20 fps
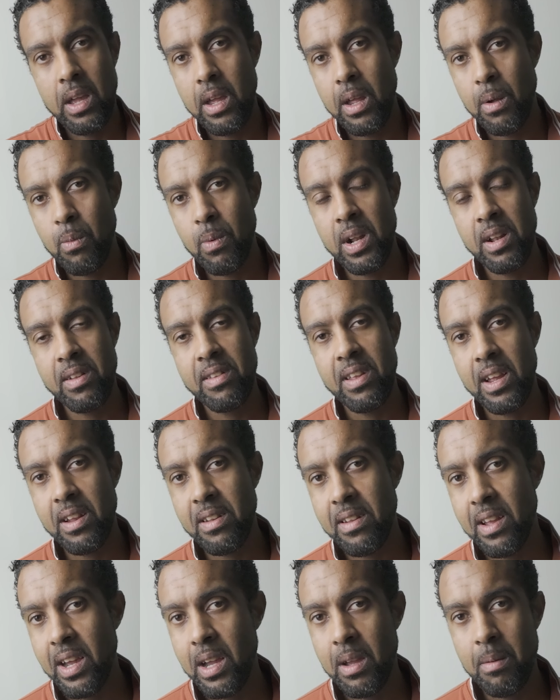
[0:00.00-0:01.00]
It will
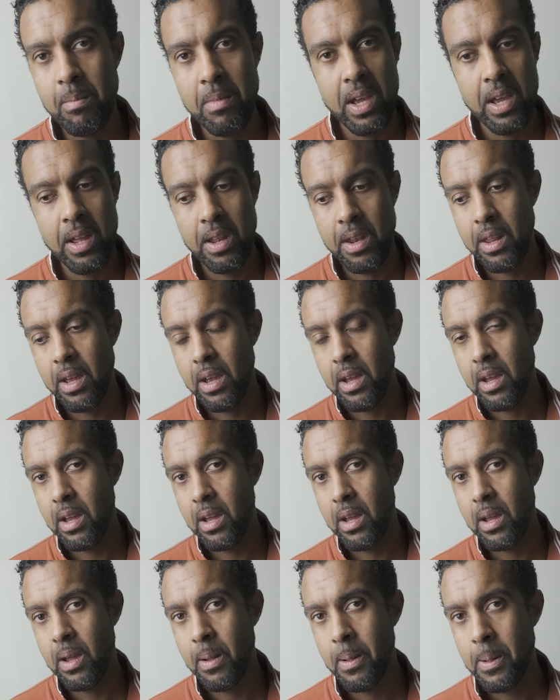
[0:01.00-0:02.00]
take time. And
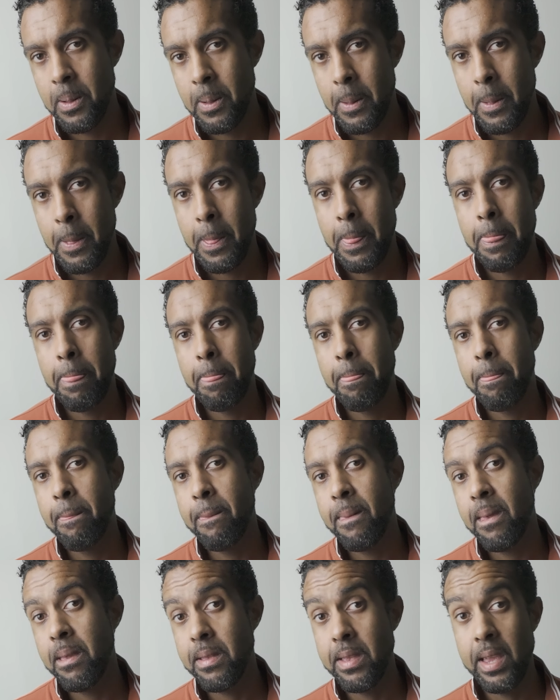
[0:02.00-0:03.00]

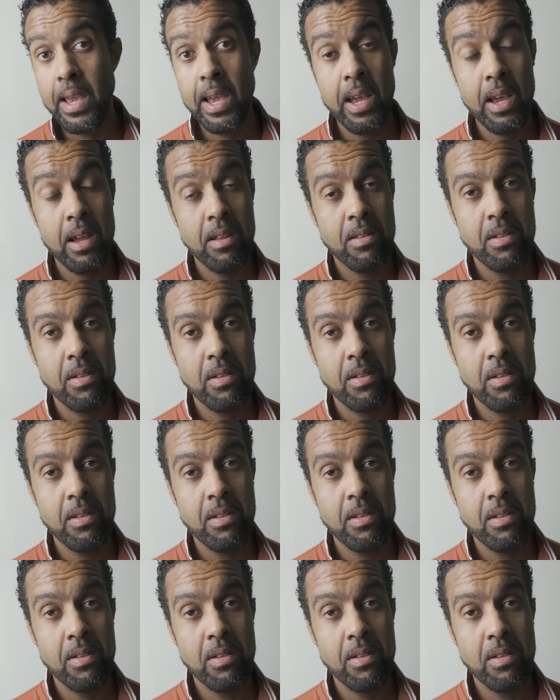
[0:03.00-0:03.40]
yeah,